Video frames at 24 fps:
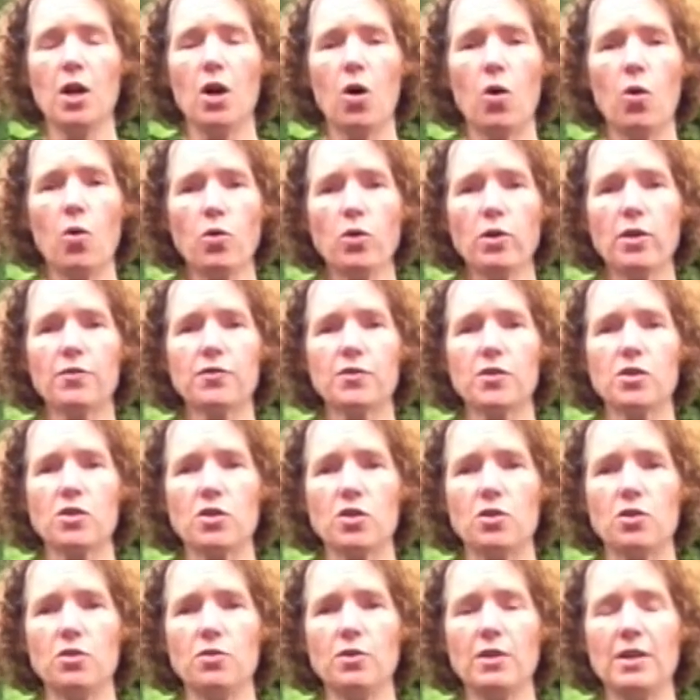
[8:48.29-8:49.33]
All you have to
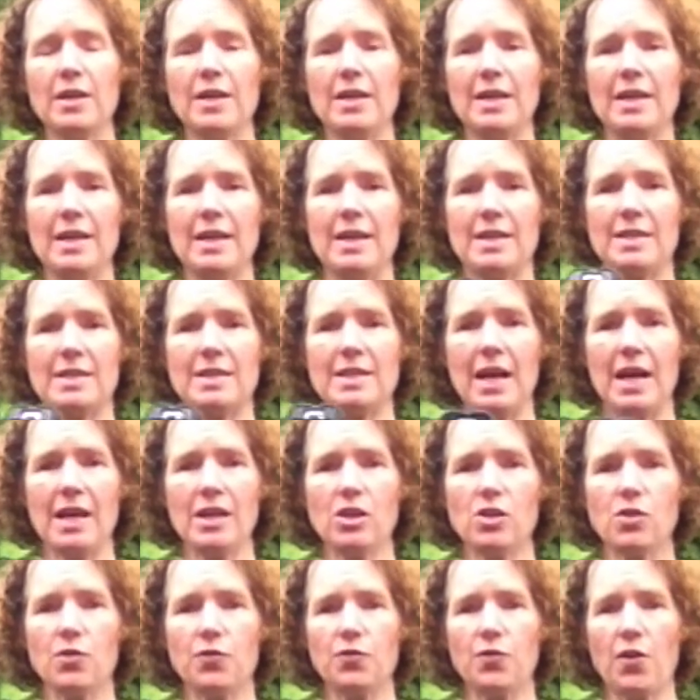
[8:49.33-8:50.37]
do is
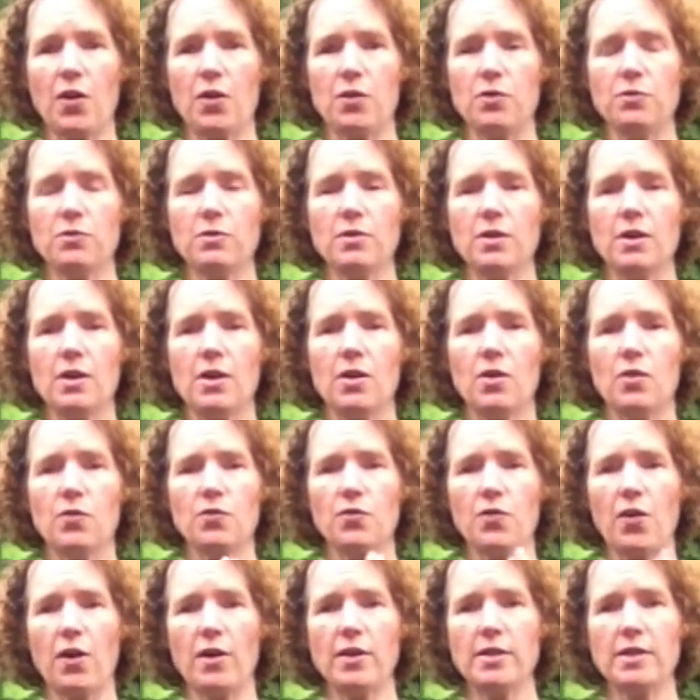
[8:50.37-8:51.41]
take your phone,
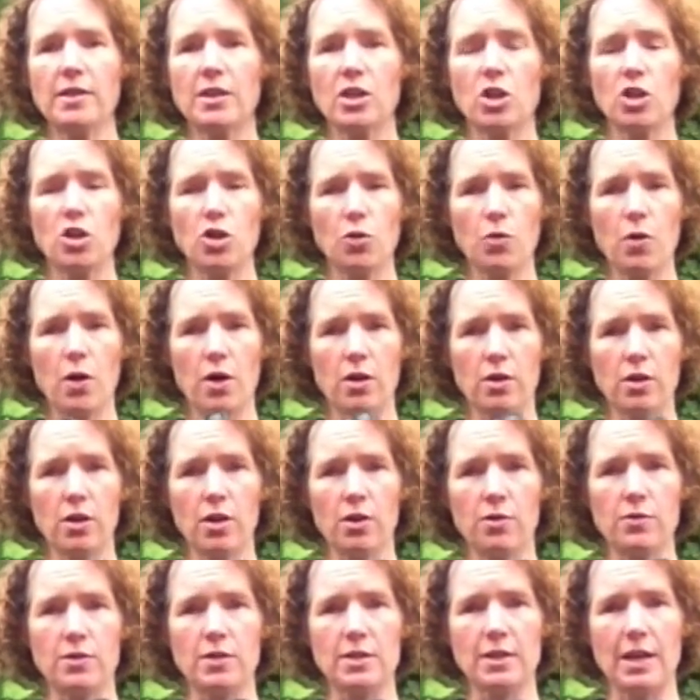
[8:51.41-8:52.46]
find a QR
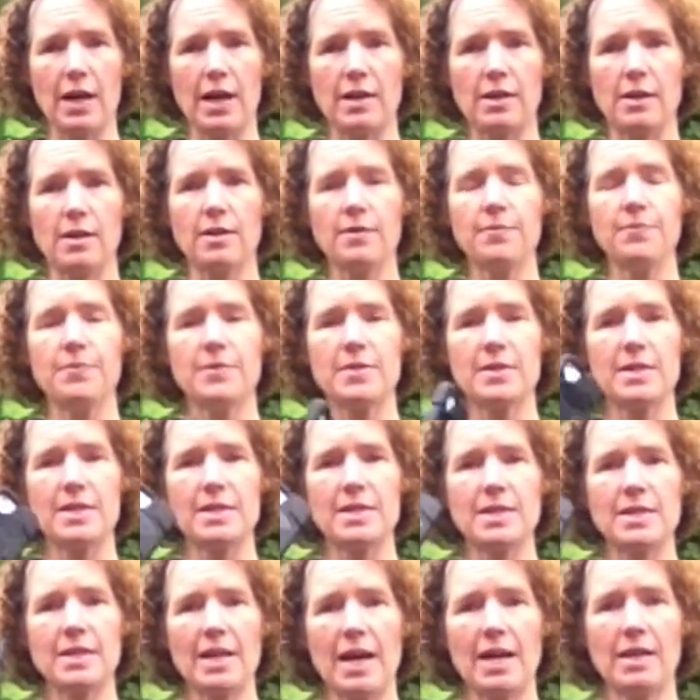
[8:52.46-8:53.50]
code scanner,
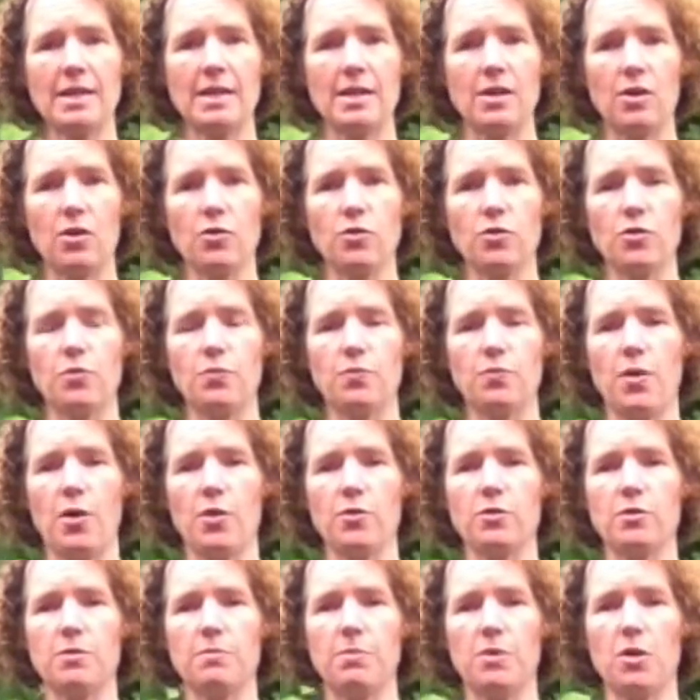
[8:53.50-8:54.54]
scan it on
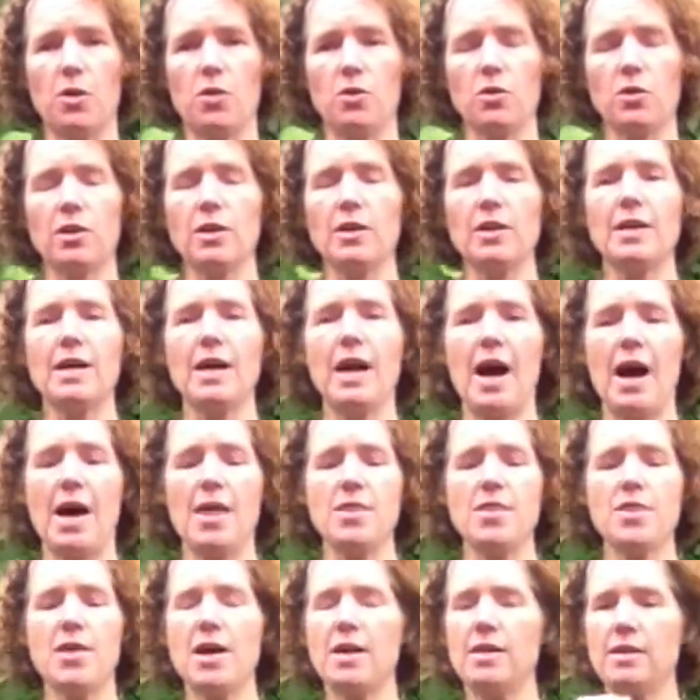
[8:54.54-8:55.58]
the blog,
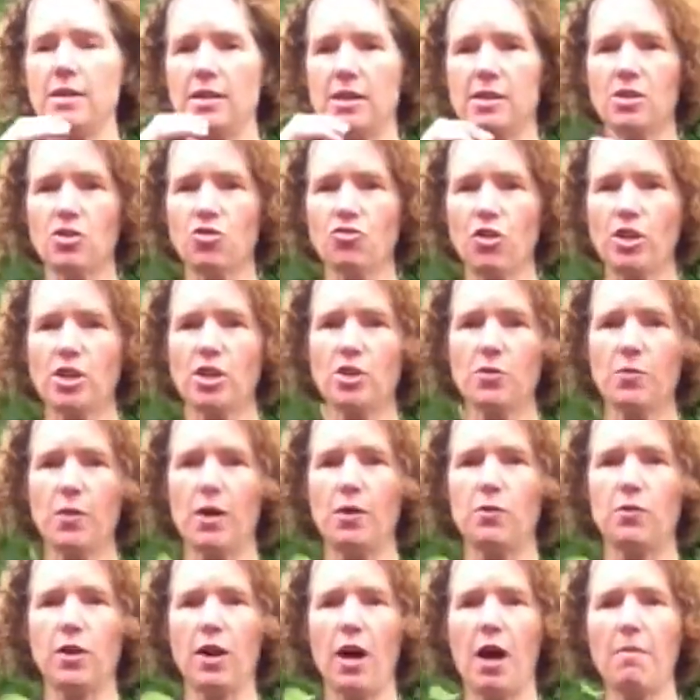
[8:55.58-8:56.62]
and then straight away it
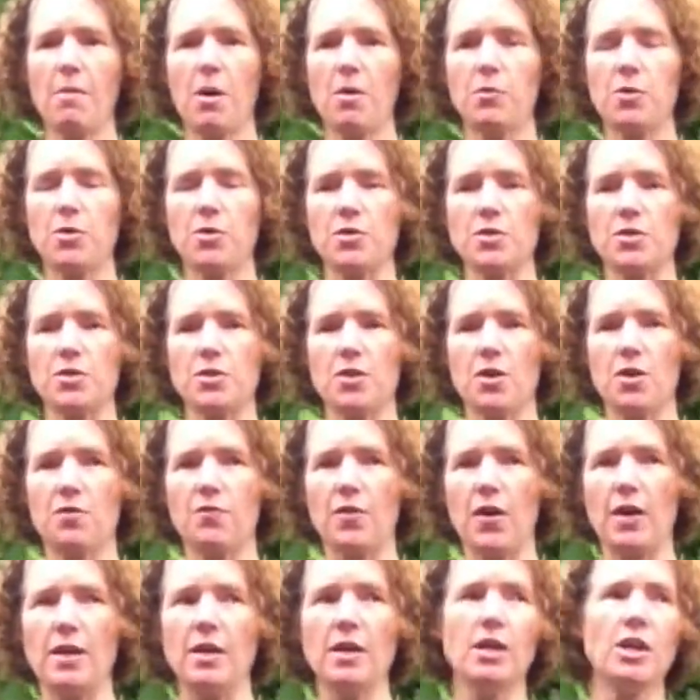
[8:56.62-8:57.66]
will come up with the
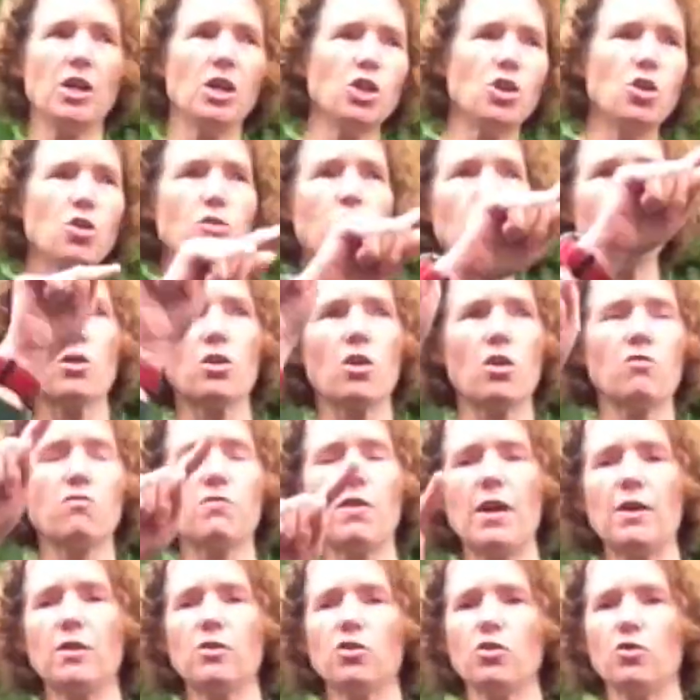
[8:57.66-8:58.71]
survey. You can go
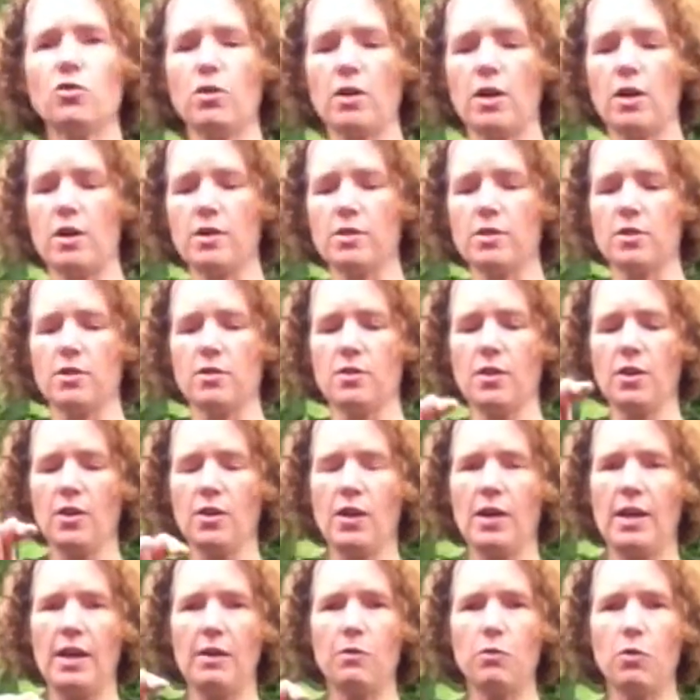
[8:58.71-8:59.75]
round your garden,
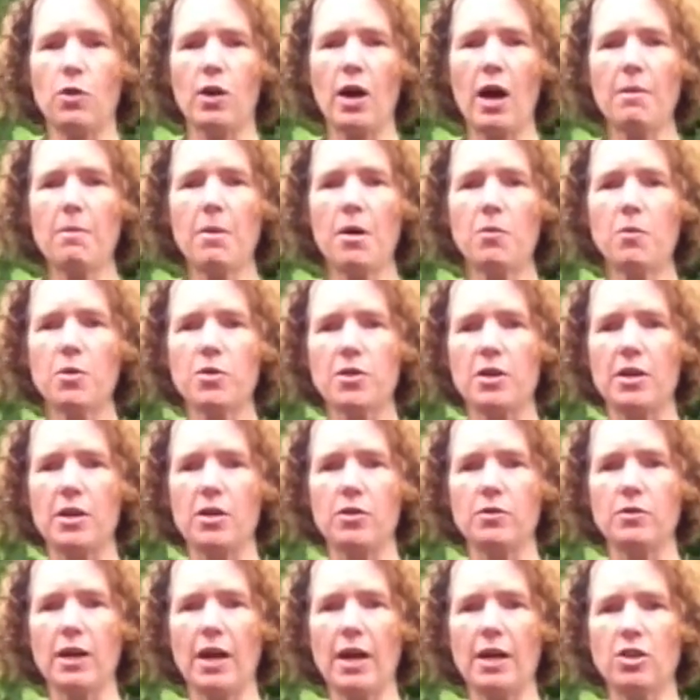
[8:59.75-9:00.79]
it will come up with the
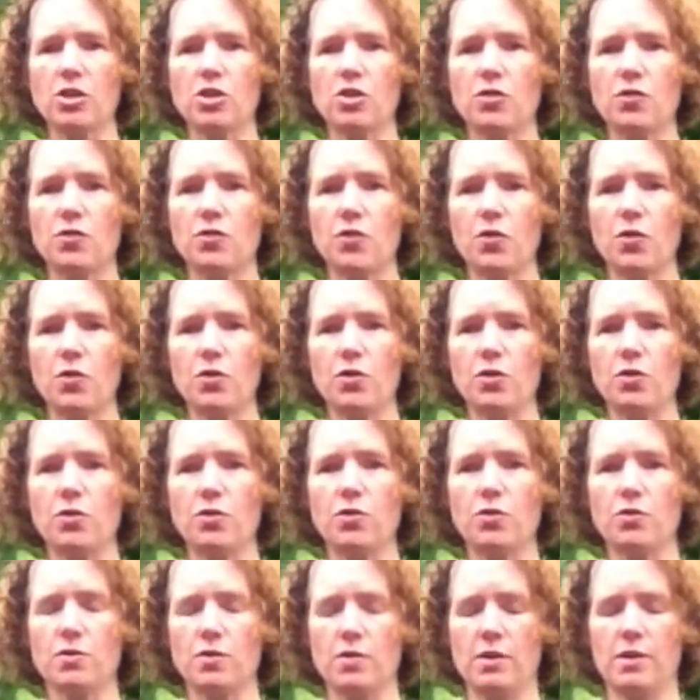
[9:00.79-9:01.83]
location for you,
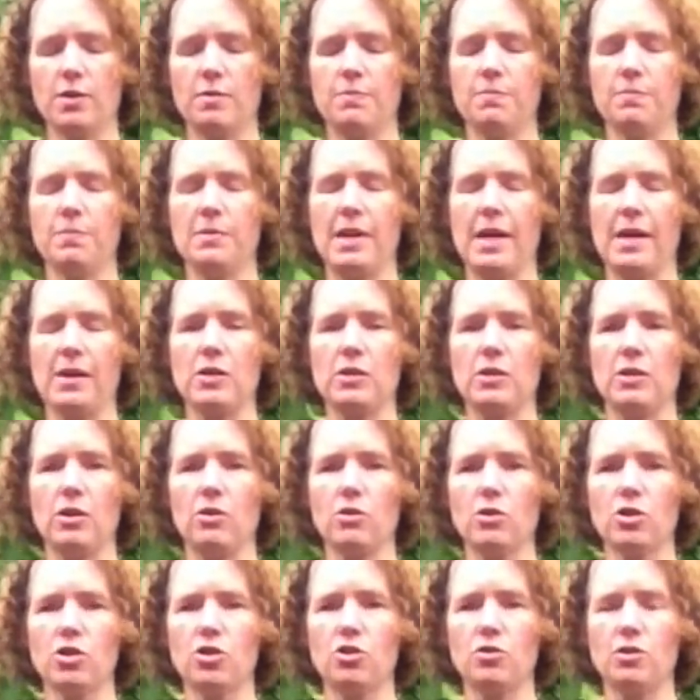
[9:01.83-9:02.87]
the
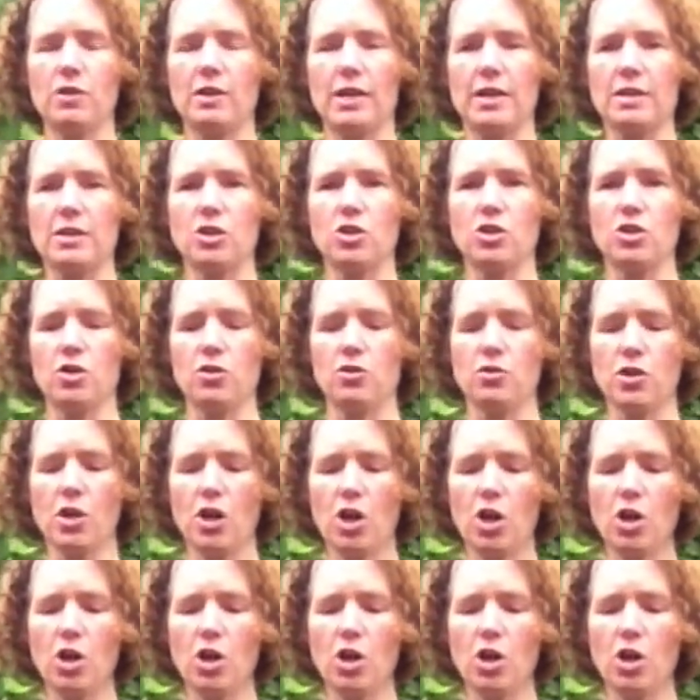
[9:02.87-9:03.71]
longitude and latitude.